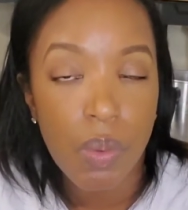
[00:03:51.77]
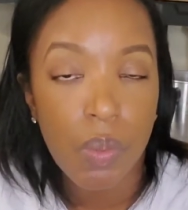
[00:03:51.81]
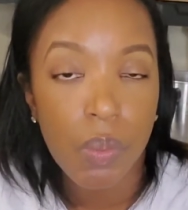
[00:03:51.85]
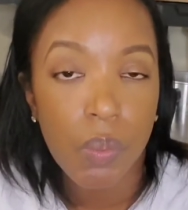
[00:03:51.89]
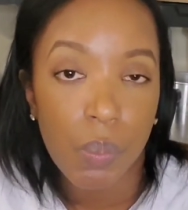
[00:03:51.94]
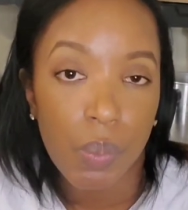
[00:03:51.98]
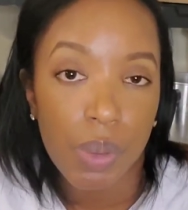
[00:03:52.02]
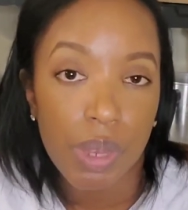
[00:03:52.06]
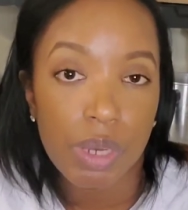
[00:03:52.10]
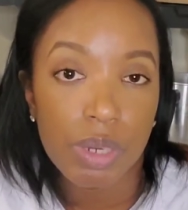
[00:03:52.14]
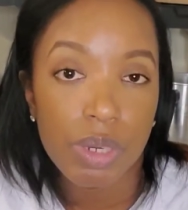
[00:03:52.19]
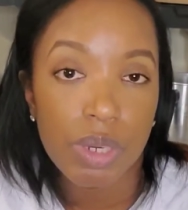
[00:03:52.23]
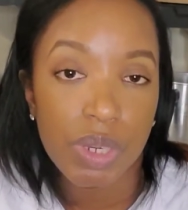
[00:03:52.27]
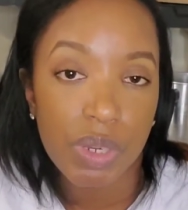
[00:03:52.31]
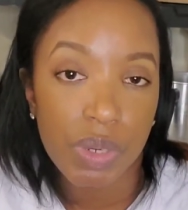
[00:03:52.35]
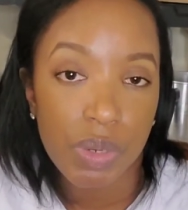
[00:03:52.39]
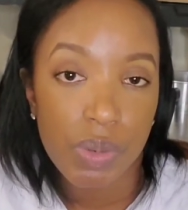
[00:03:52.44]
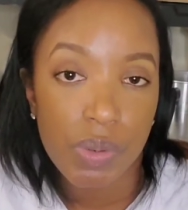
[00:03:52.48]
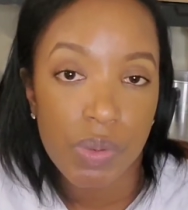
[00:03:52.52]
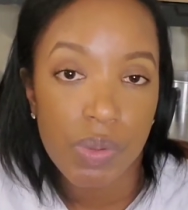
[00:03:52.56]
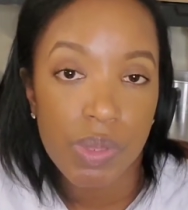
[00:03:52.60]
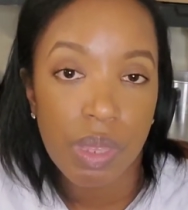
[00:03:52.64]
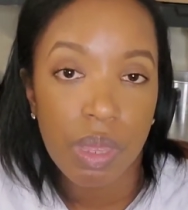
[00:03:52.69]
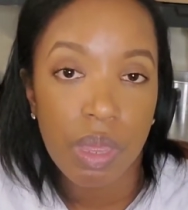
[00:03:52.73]
when
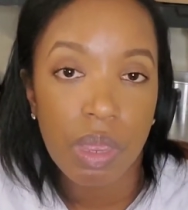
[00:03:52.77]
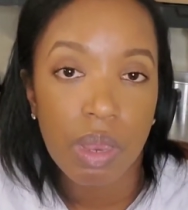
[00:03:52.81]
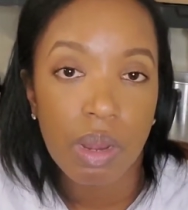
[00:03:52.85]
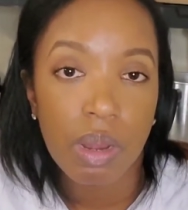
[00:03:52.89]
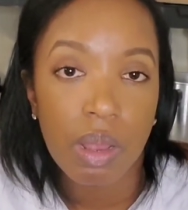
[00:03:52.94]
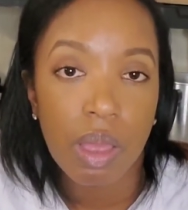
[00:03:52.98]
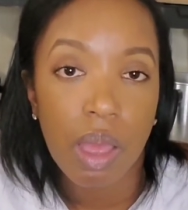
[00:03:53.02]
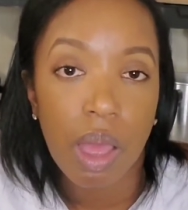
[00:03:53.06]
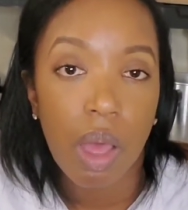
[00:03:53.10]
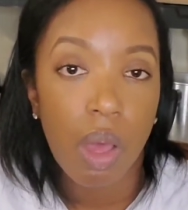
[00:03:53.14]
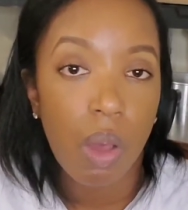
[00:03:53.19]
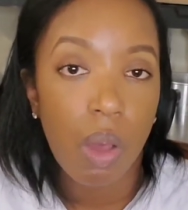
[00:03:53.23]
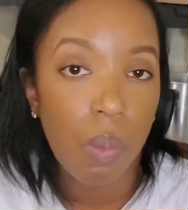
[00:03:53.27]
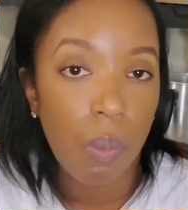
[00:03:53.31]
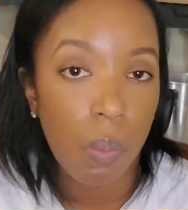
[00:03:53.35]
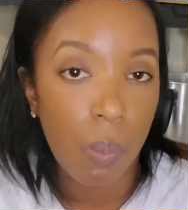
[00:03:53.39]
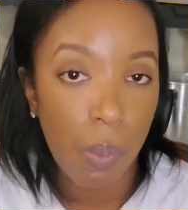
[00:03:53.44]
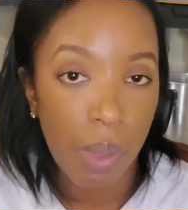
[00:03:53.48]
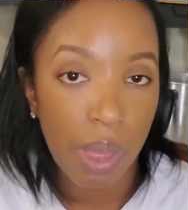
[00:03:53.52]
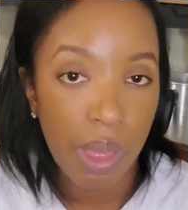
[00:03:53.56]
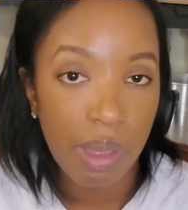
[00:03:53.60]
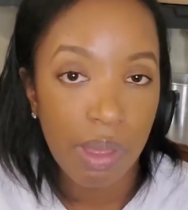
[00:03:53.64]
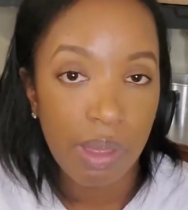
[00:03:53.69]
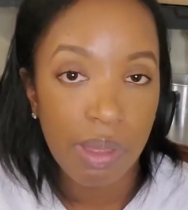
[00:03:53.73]
choosing a
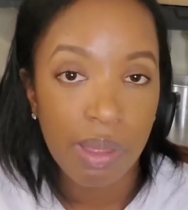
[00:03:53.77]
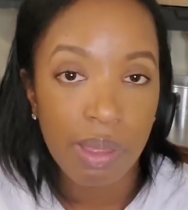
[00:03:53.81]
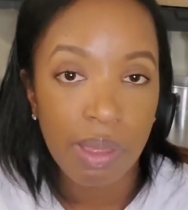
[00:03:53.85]
wick.